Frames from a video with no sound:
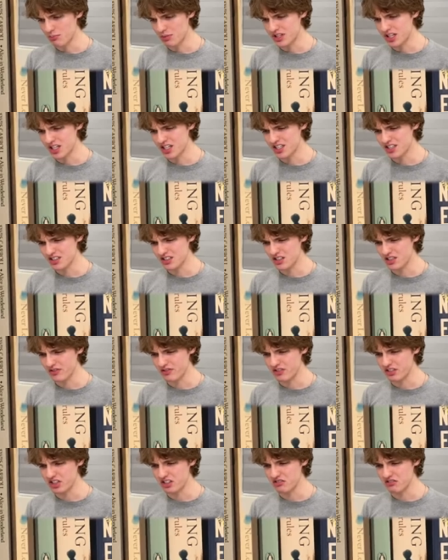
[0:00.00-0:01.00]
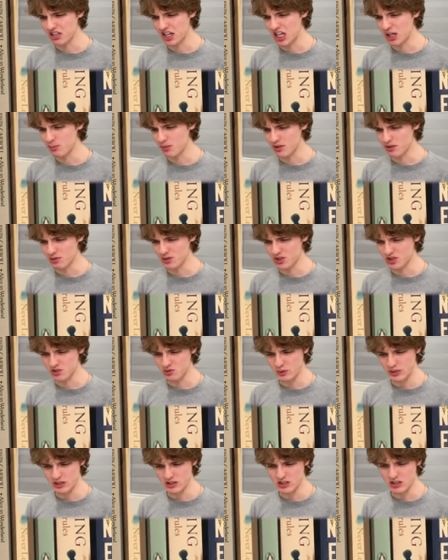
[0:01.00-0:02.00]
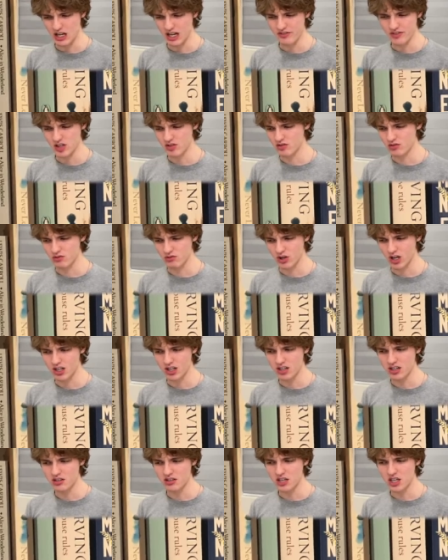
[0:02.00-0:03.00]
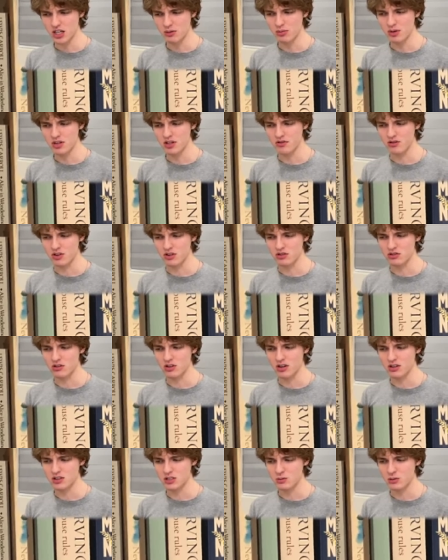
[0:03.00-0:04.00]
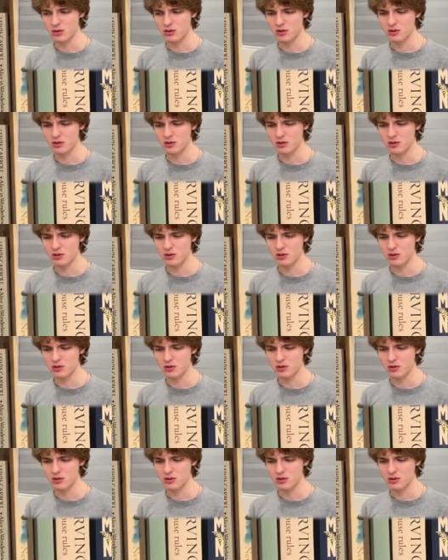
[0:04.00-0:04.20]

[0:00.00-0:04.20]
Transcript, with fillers: but then you have Neil Gaiman, which is weird. I've never read a Neil Gaiman, I've heard lots about